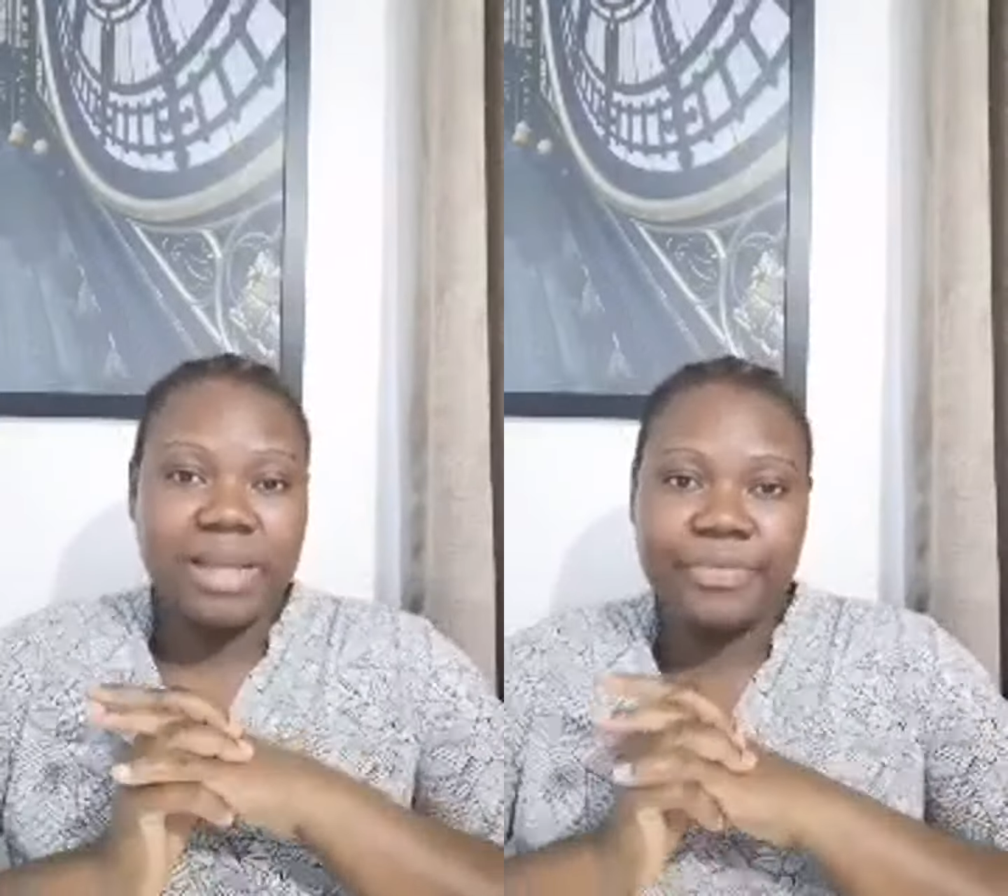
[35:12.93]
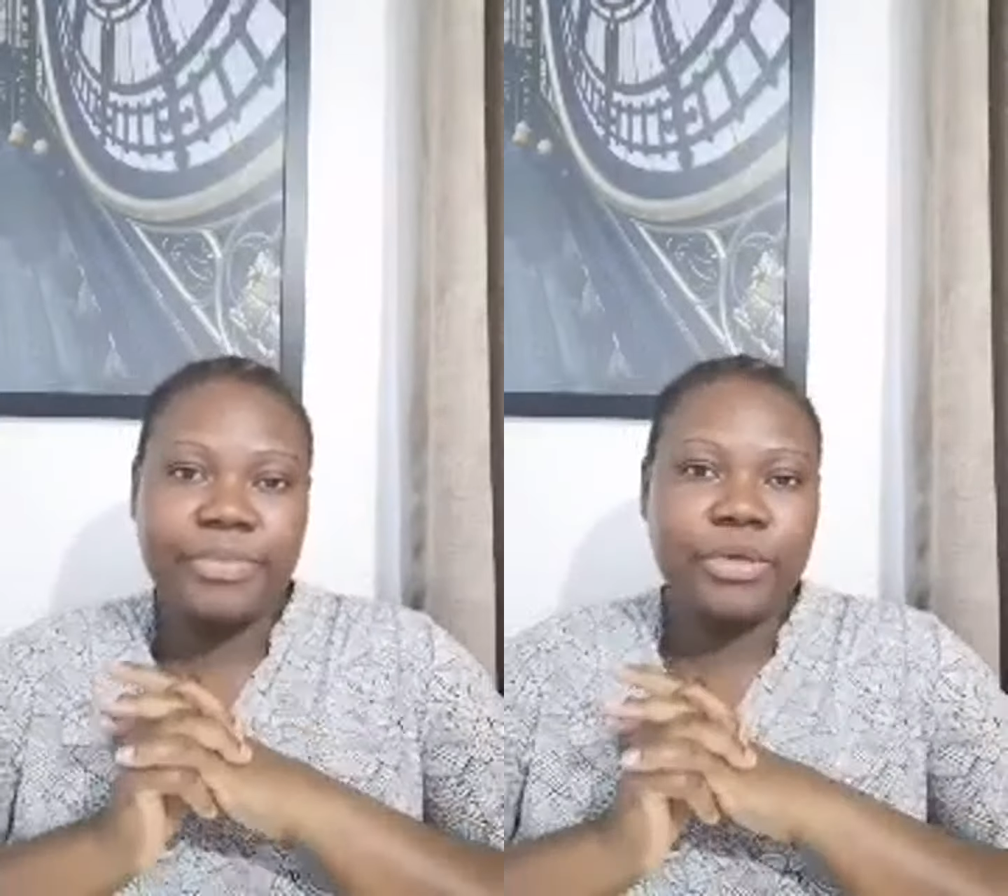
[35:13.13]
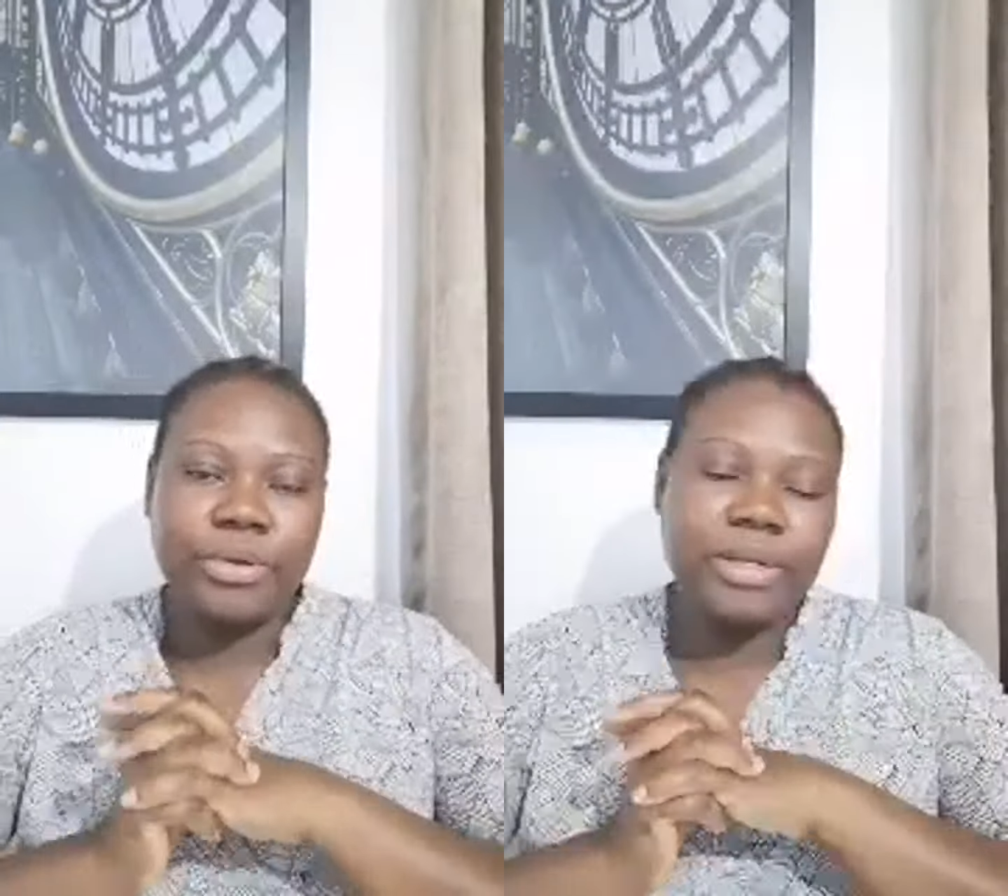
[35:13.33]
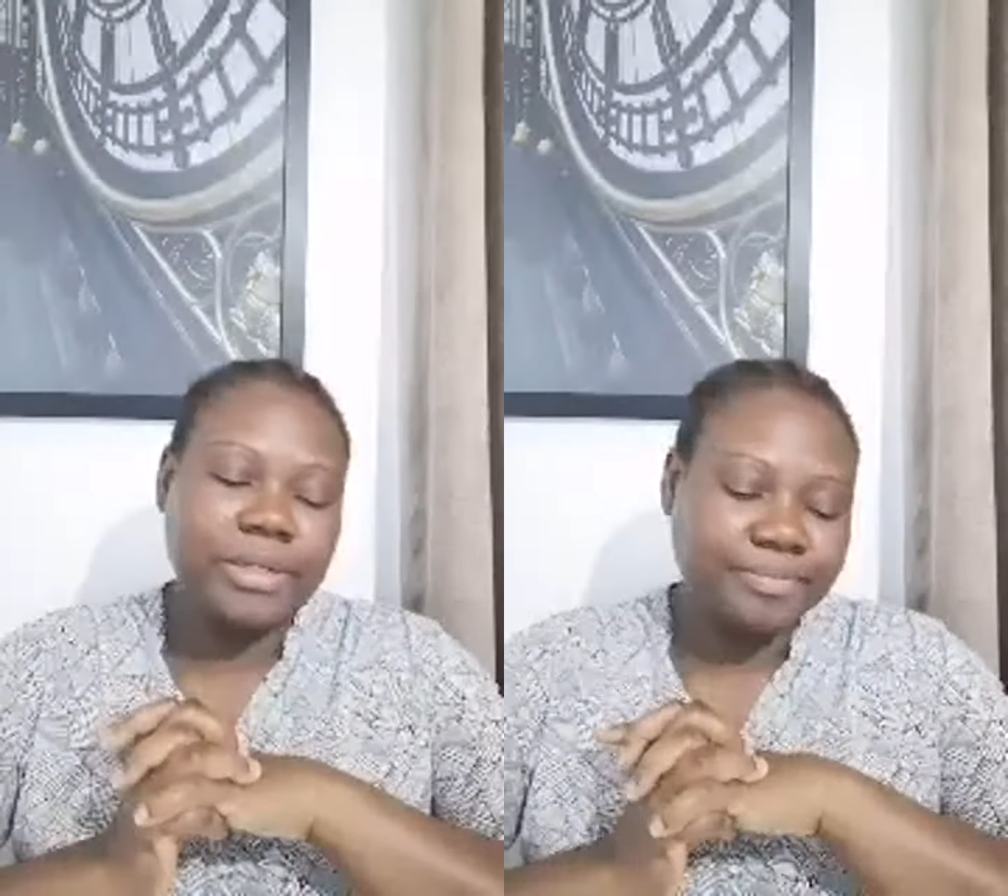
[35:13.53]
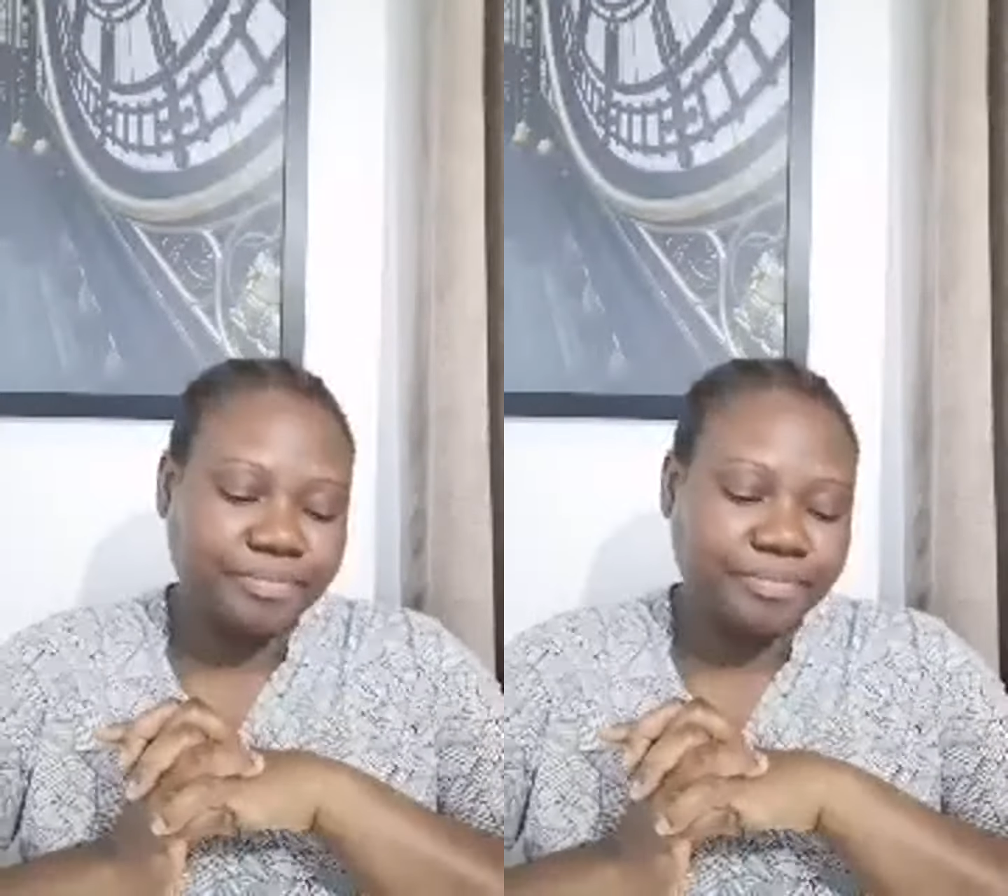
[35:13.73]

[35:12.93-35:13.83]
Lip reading: and the other.